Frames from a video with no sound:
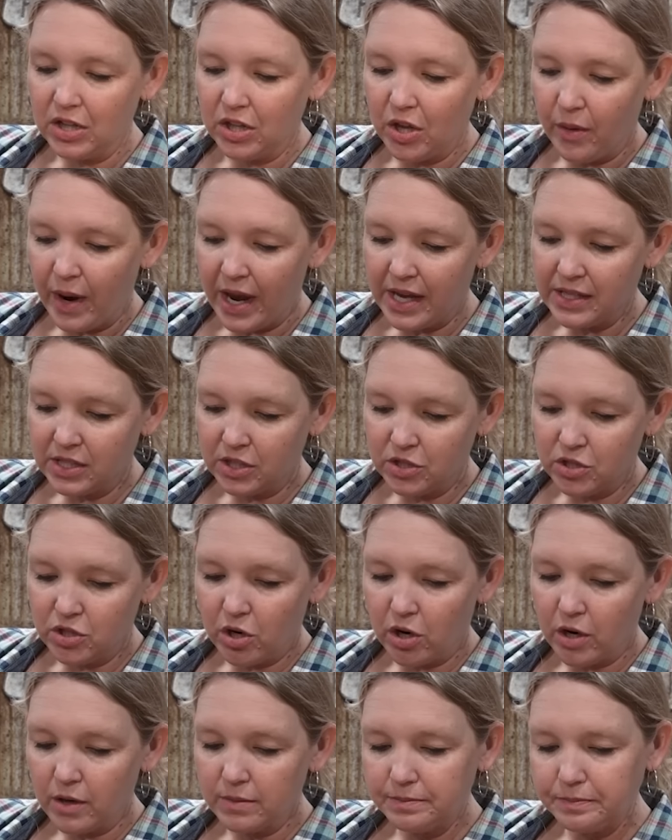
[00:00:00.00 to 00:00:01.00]
a low acid
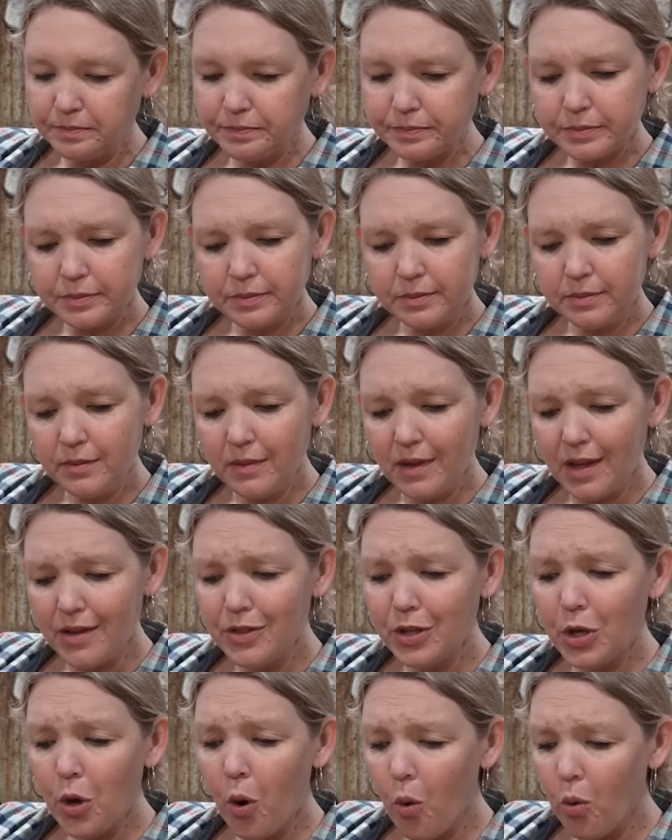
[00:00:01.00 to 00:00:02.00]
jar. The